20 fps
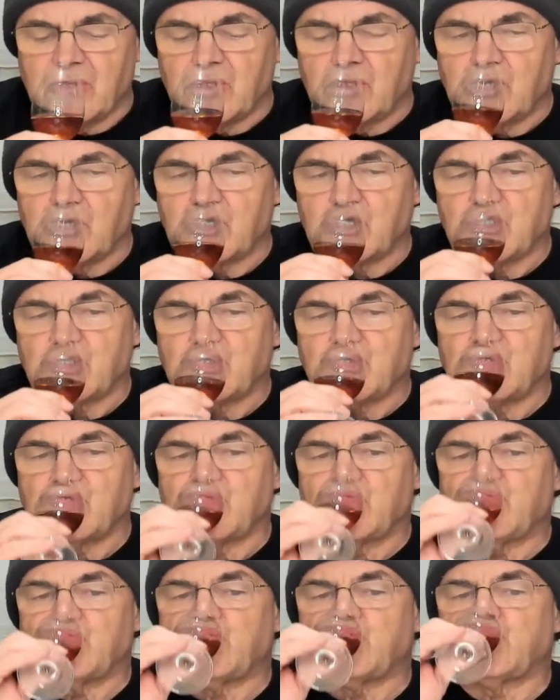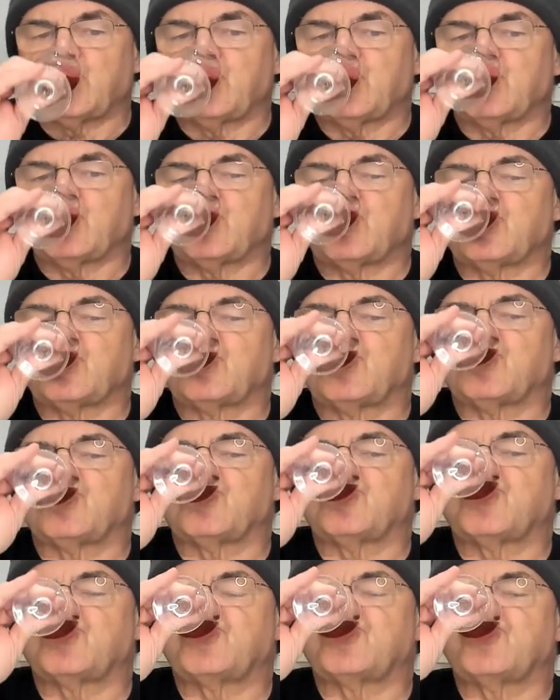
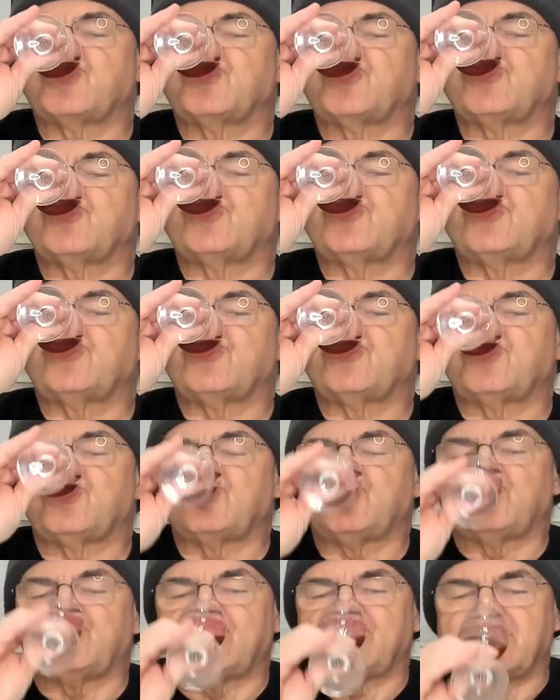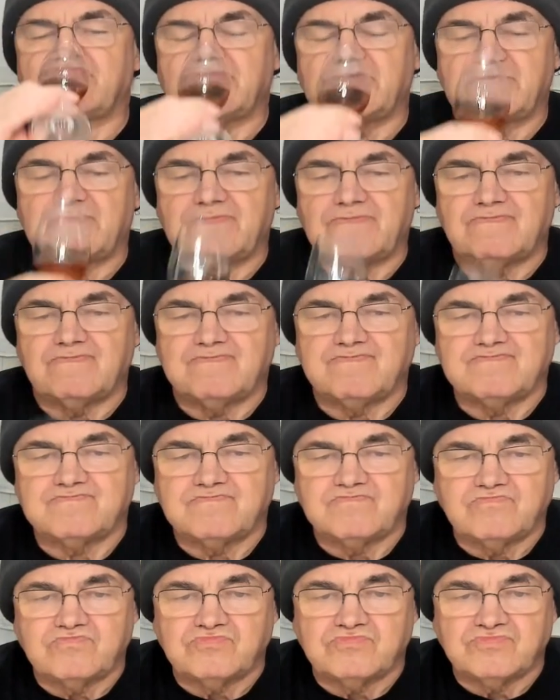
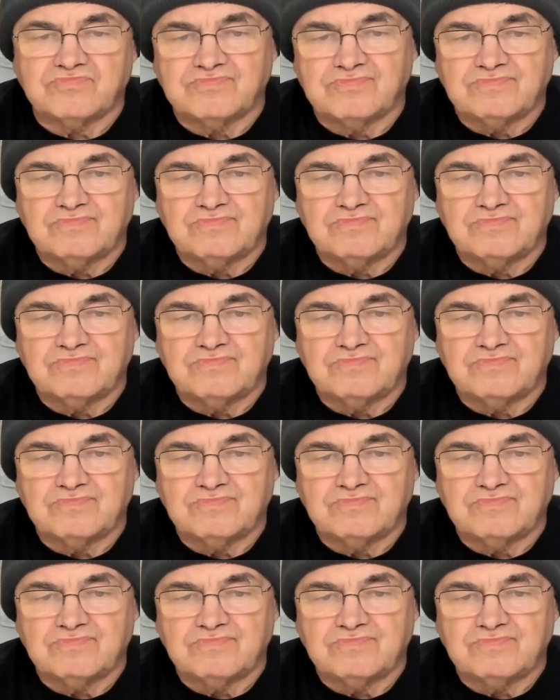[no speech]